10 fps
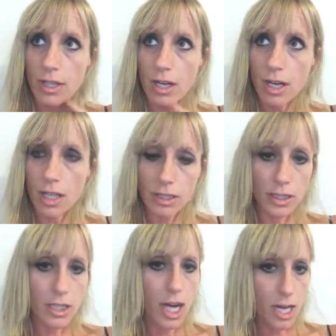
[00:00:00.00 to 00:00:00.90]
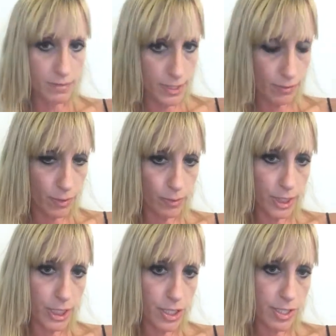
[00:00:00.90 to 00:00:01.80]
a lot of different
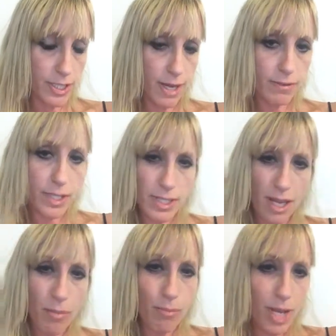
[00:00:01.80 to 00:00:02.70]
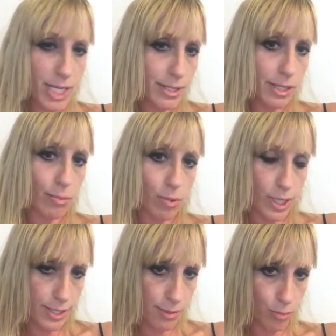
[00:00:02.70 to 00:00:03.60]
religions have the same basic
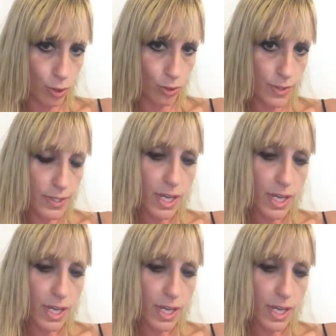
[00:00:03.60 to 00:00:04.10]
principles,